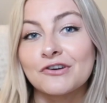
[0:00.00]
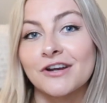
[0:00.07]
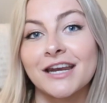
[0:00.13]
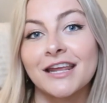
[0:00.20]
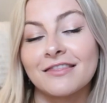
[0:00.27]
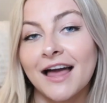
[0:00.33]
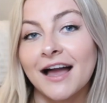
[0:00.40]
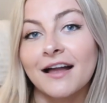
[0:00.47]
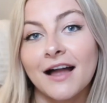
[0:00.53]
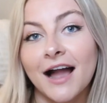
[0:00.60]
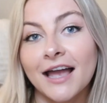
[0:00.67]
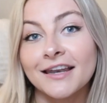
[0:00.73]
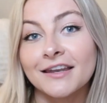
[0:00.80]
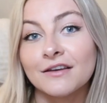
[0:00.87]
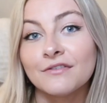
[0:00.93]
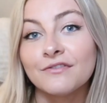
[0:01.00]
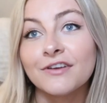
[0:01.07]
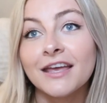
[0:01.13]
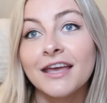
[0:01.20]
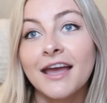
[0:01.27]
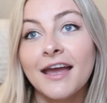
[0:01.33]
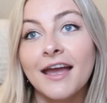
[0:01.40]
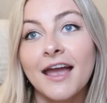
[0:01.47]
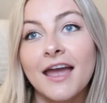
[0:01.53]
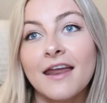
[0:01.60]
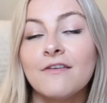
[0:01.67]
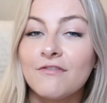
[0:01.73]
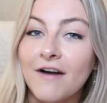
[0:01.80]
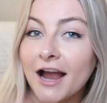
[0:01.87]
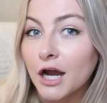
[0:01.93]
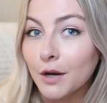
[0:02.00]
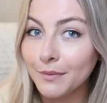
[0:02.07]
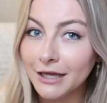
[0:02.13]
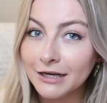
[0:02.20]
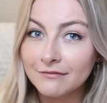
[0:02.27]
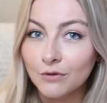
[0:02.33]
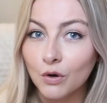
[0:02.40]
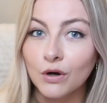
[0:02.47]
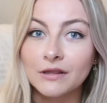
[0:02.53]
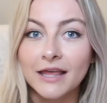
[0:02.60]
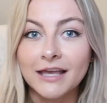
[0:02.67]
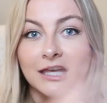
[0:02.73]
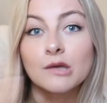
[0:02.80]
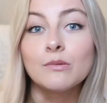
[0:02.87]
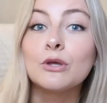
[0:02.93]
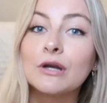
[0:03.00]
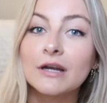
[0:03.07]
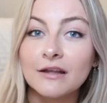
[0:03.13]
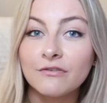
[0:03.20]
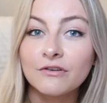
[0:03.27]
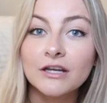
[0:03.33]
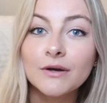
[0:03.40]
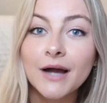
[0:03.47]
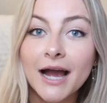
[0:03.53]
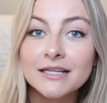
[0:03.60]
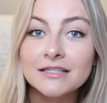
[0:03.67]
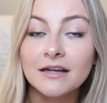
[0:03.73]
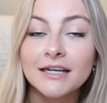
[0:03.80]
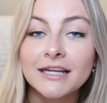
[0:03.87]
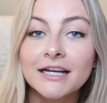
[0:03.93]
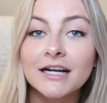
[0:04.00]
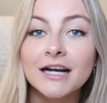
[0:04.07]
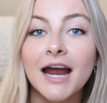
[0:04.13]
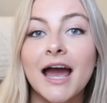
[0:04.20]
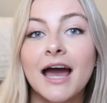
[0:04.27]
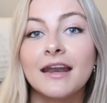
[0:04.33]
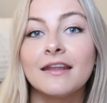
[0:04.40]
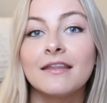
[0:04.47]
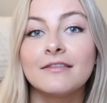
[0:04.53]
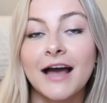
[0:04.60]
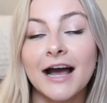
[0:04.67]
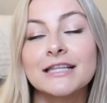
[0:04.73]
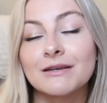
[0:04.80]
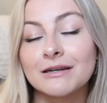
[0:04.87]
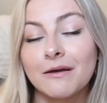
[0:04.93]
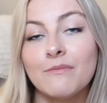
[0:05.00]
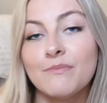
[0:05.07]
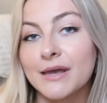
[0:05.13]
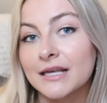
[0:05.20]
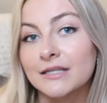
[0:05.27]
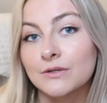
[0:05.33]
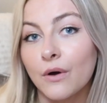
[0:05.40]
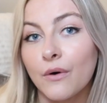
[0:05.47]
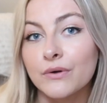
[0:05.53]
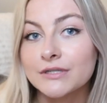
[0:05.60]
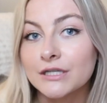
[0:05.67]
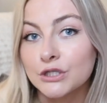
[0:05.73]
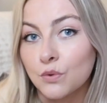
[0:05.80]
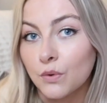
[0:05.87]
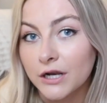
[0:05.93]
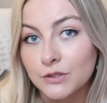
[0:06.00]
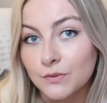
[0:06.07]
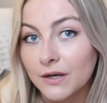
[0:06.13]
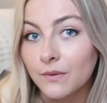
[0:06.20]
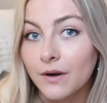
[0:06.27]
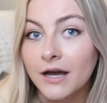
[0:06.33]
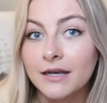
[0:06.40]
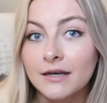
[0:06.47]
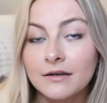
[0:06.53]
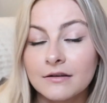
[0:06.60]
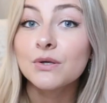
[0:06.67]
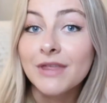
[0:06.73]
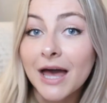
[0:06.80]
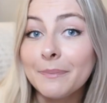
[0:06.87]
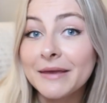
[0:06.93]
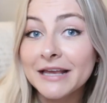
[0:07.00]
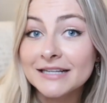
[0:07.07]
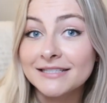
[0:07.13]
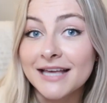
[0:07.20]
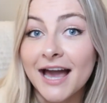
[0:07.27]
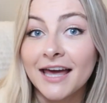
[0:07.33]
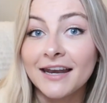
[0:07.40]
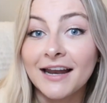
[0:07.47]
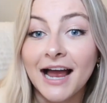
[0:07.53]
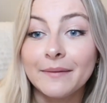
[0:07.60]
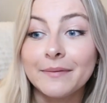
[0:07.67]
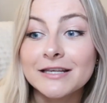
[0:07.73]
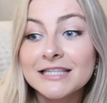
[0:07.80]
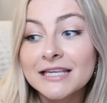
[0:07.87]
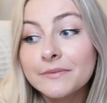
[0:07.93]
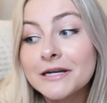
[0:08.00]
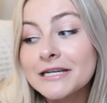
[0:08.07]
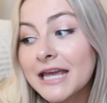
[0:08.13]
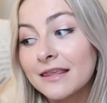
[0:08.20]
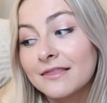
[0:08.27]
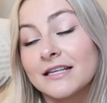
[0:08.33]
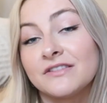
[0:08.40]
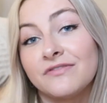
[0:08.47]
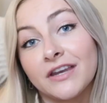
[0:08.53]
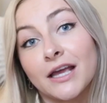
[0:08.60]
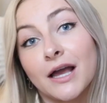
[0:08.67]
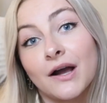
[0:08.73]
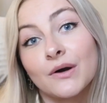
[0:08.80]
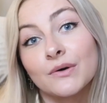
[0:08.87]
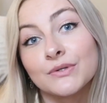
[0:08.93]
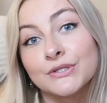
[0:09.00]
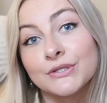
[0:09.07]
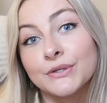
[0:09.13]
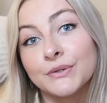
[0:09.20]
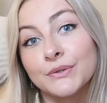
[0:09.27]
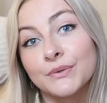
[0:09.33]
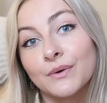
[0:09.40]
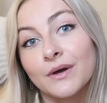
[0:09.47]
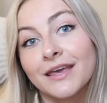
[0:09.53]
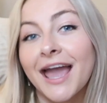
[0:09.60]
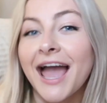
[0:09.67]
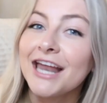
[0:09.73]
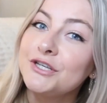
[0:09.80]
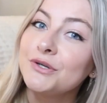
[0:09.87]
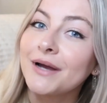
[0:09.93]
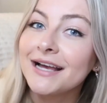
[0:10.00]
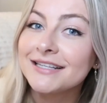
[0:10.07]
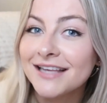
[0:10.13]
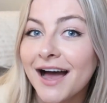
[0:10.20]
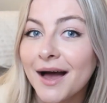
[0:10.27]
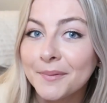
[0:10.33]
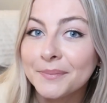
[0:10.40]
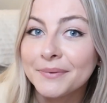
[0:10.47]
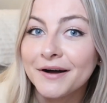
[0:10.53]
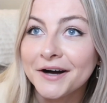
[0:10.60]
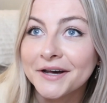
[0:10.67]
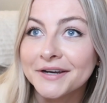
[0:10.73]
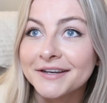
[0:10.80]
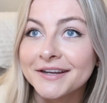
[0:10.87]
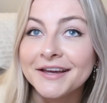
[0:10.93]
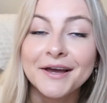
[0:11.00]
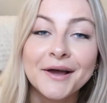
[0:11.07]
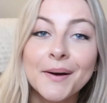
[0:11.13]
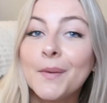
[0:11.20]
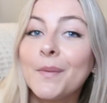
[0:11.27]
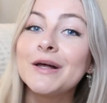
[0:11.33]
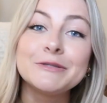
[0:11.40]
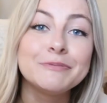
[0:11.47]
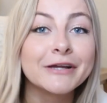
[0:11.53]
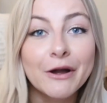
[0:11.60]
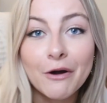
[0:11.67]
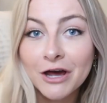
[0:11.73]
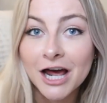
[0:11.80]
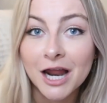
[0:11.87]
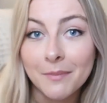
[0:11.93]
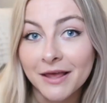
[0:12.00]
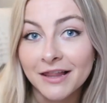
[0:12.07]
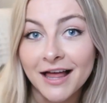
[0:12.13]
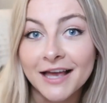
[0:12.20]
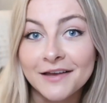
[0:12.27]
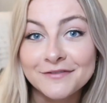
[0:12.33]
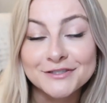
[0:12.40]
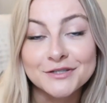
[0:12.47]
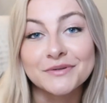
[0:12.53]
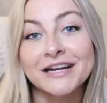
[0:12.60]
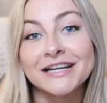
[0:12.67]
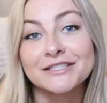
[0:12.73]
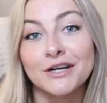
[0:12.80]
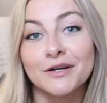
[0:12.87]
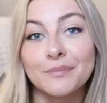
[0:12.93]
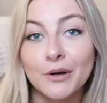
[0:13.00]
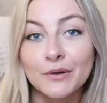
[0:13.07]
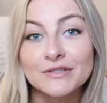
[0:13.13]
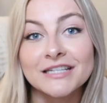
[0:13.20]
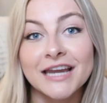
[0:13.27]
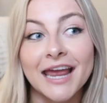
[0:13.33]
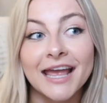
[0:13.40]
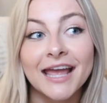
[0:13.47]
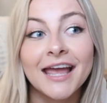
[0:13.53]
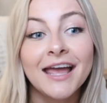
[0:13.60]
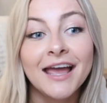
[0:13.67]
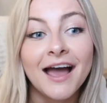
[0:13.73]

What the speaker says: created that kind of environment or like community for you guys on here, and that's one of my biggest goals in 2021. So that being said, I basically want to take this video to catch you guys up on what's been going on in my life, so when I start posting